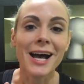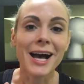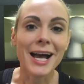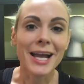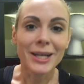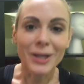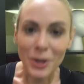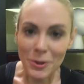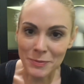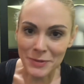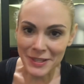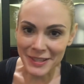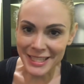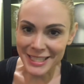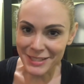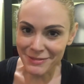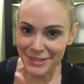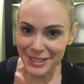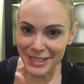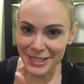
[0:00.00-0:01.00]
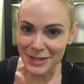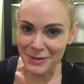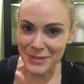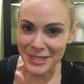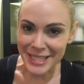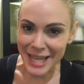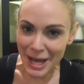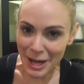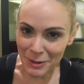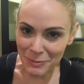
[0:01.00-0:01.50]
I hope that this video
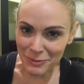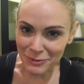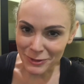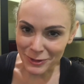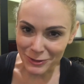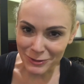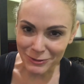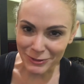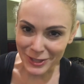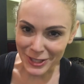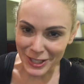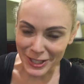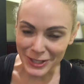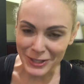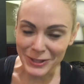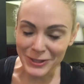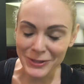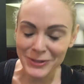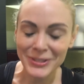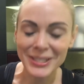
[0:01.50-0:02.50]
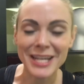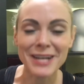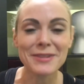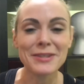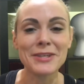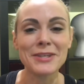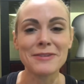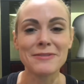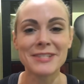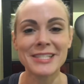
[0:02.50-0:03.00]
is helpful for you now
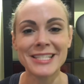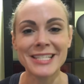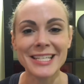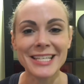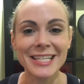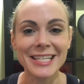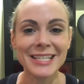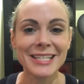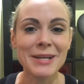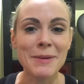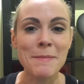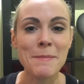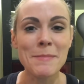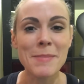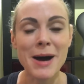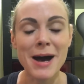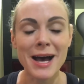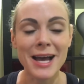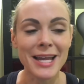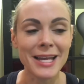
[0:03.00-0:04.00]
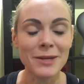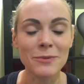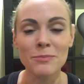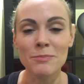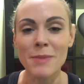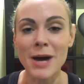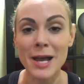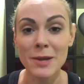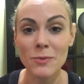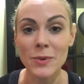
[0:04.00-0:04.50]
that you've seen my,
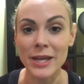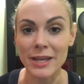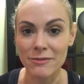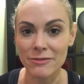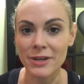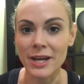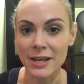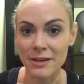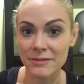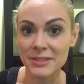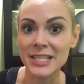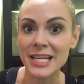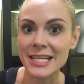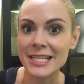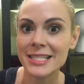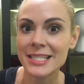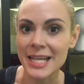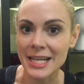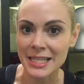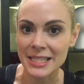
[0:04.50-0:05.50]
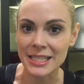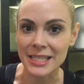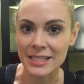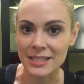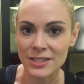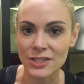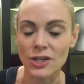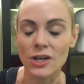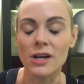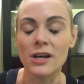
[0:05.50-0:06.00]
my way of kind of dissecting a
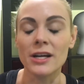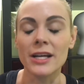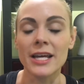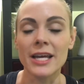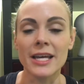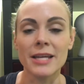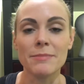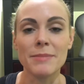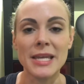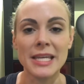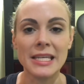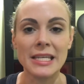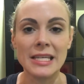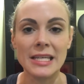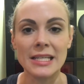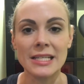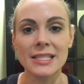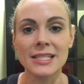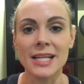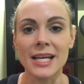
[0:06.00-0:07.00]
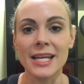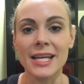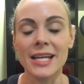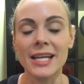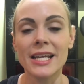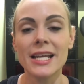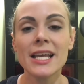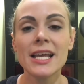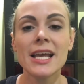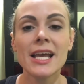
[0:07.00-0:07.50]
song and making it
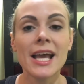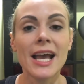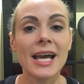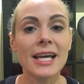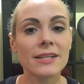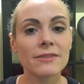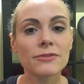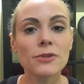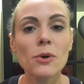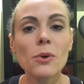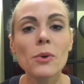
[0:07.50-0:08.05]
exciting. And of